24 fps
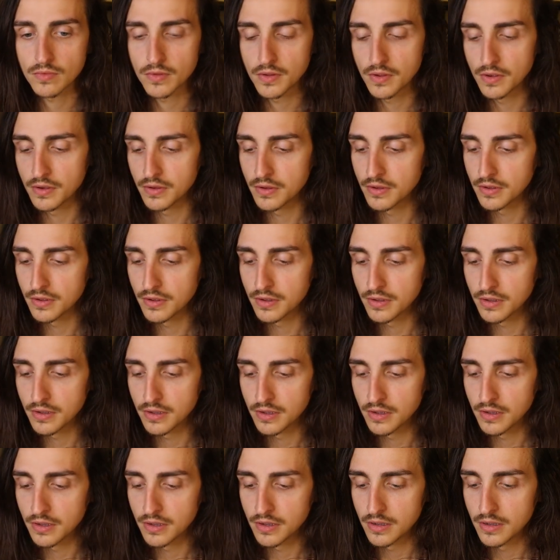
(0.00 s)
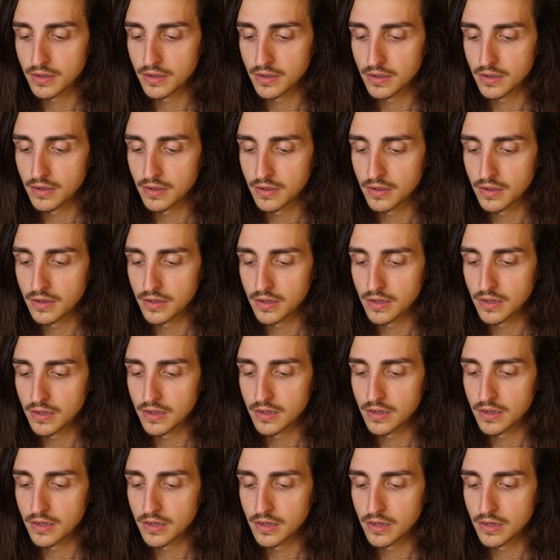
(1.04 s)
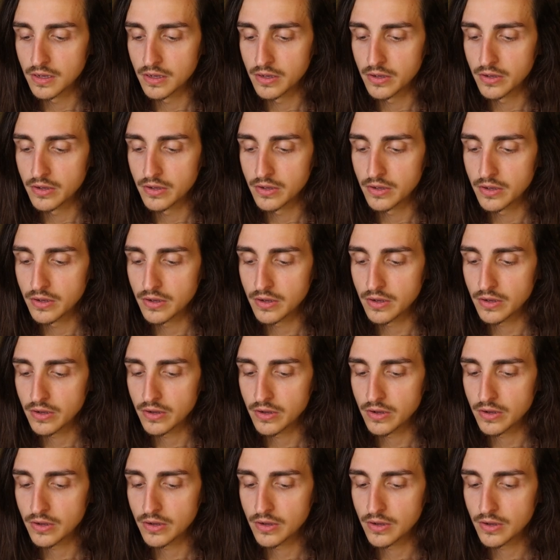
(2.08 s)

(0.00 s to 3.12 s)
(no one is talking)